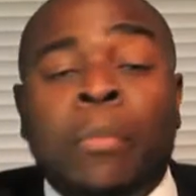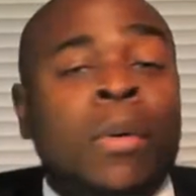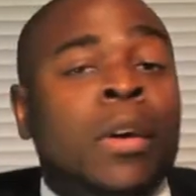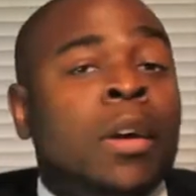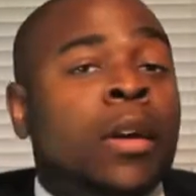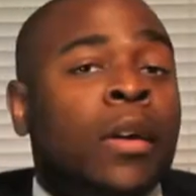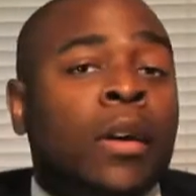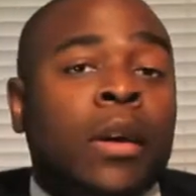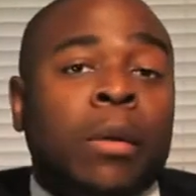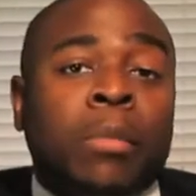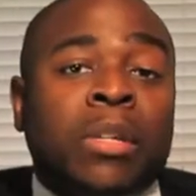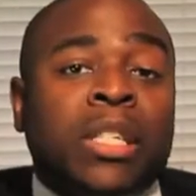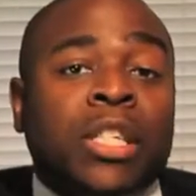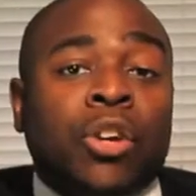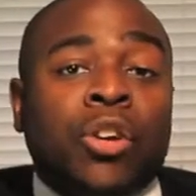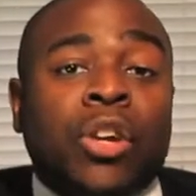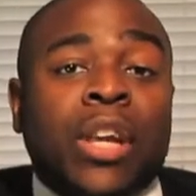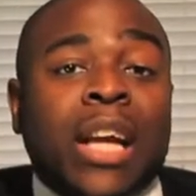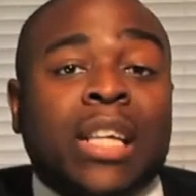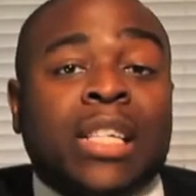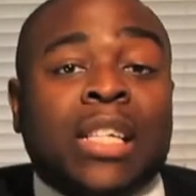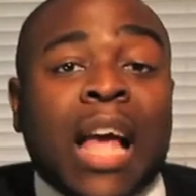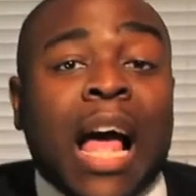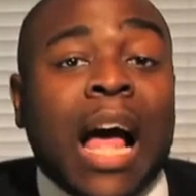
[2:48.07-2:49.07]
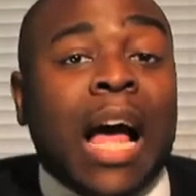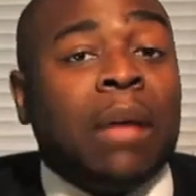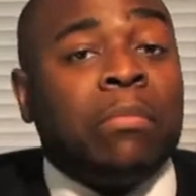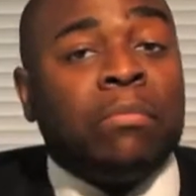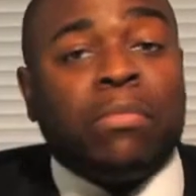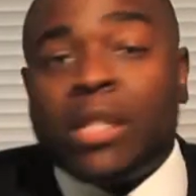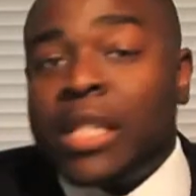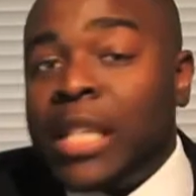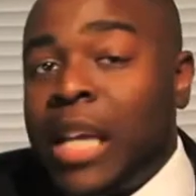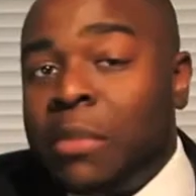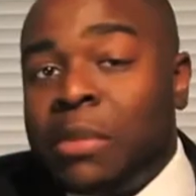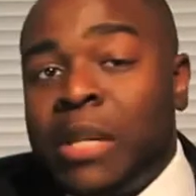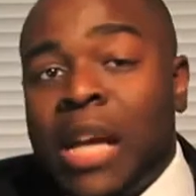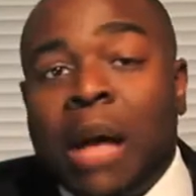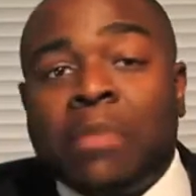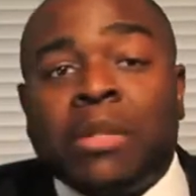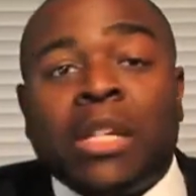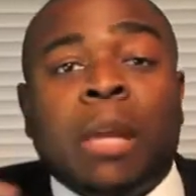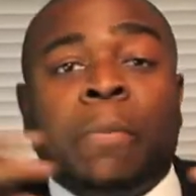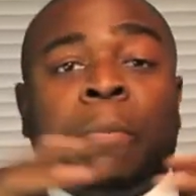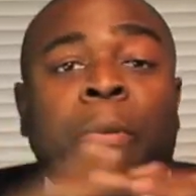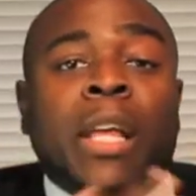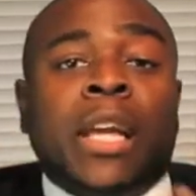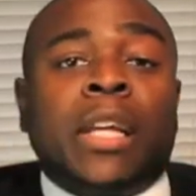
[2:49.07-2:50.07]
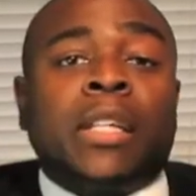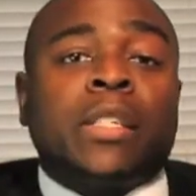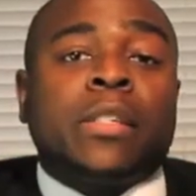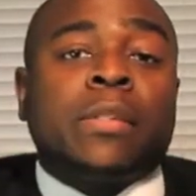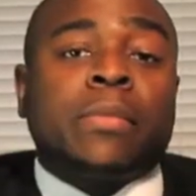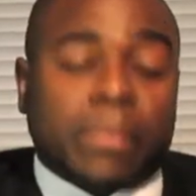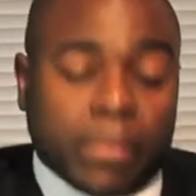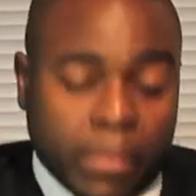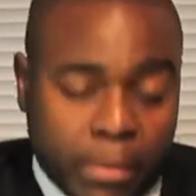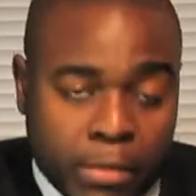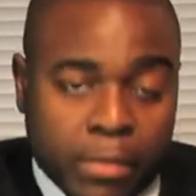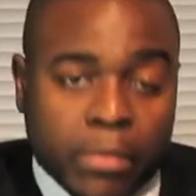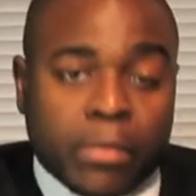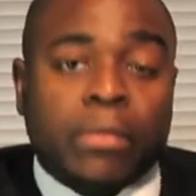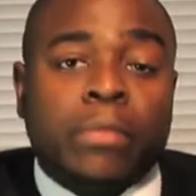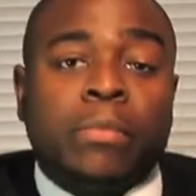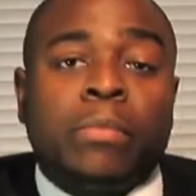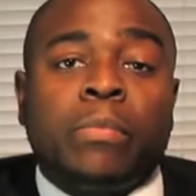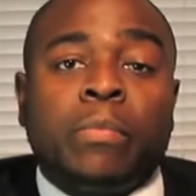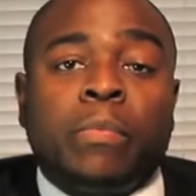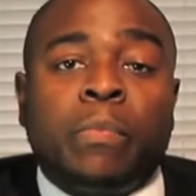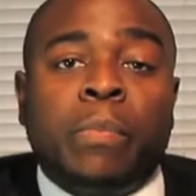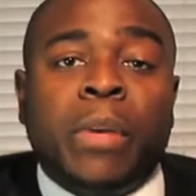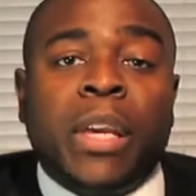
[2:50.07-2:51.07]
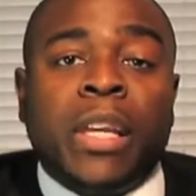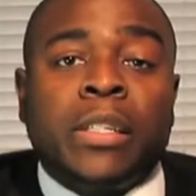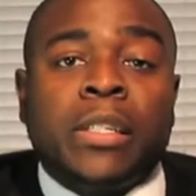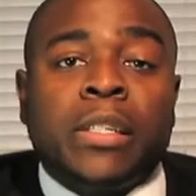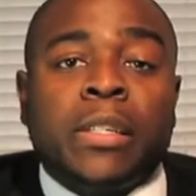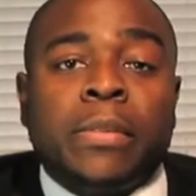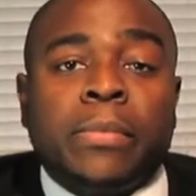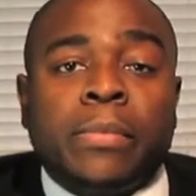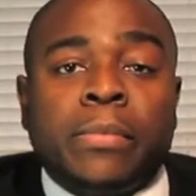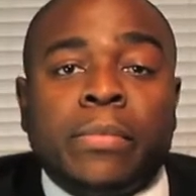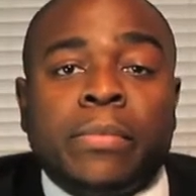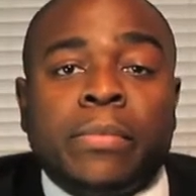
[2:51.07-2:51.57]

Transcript: I'm going to see you next time. Same time, same place. Peace.